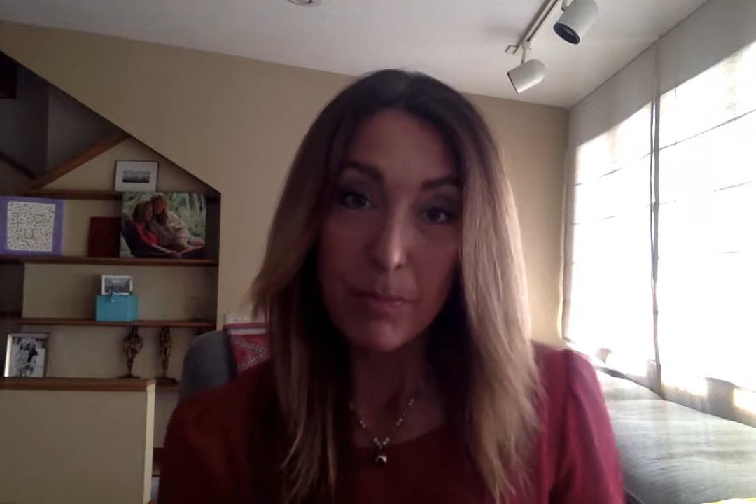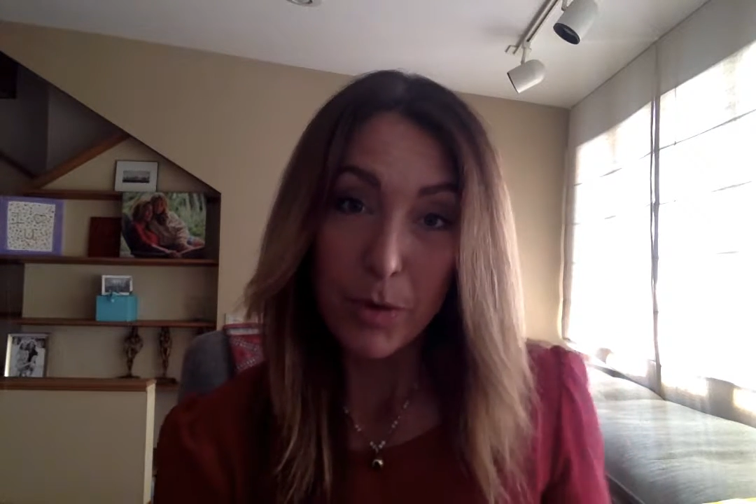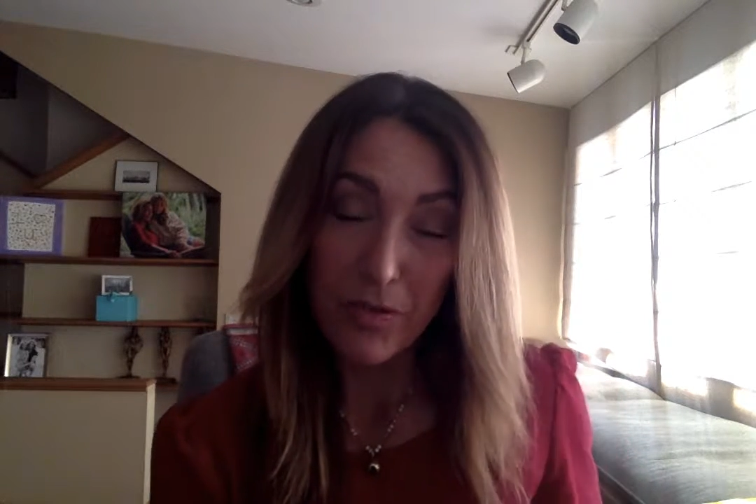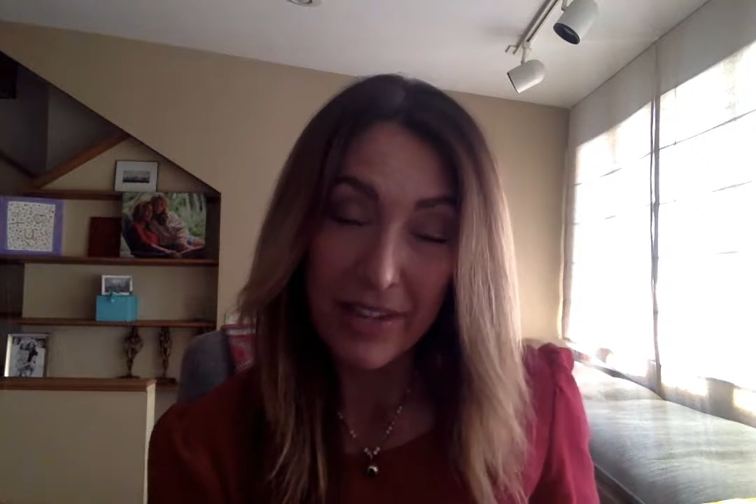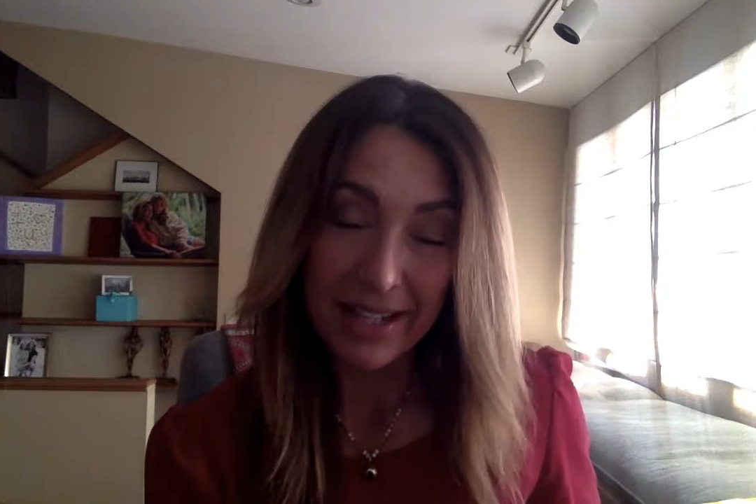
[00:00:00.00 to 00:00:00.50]

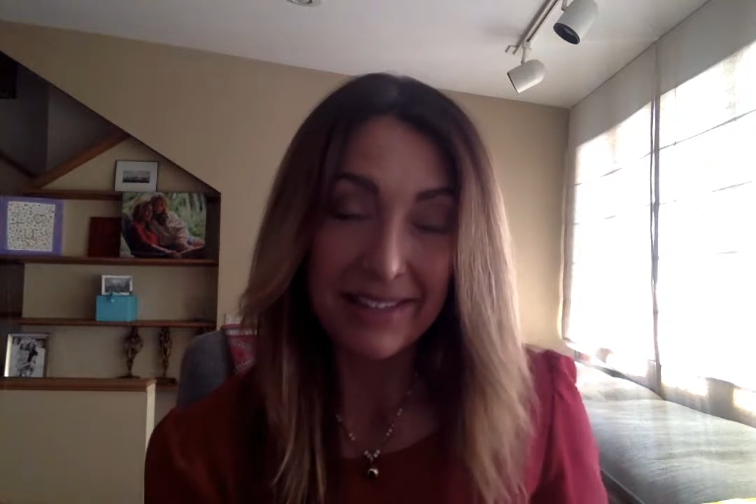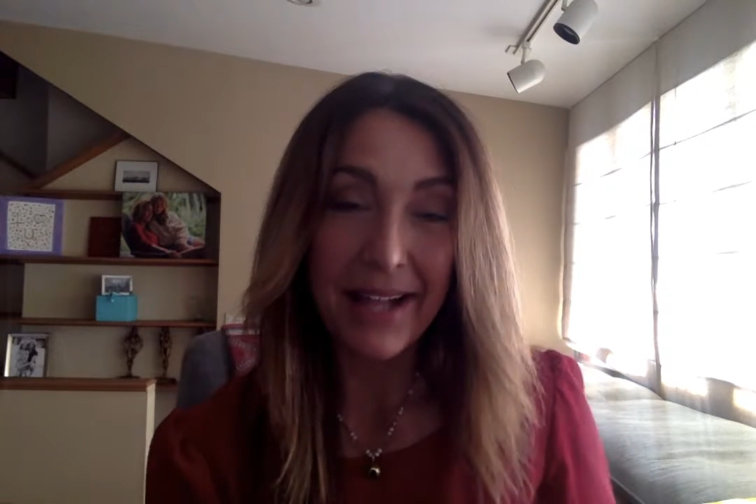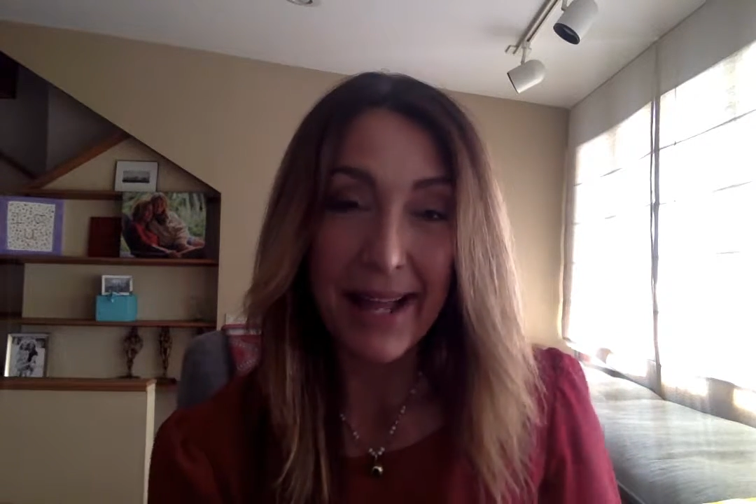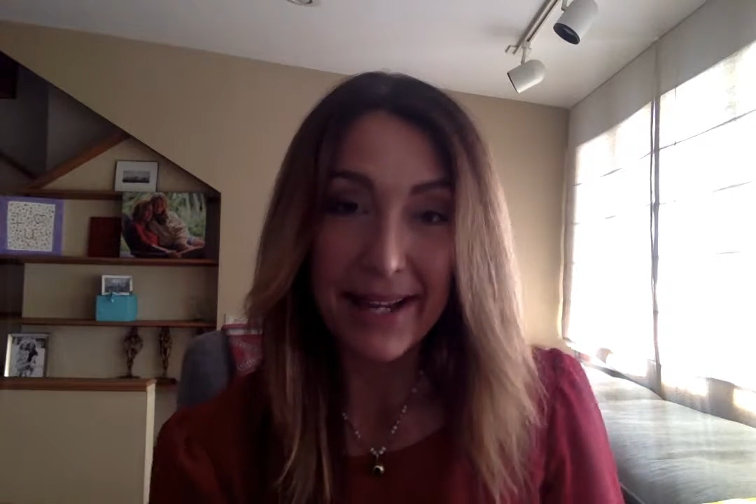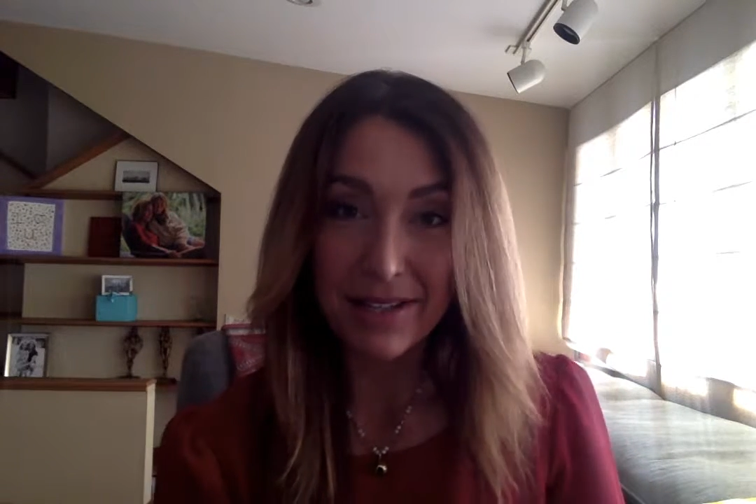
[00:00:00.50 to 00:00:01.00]
moving and gliding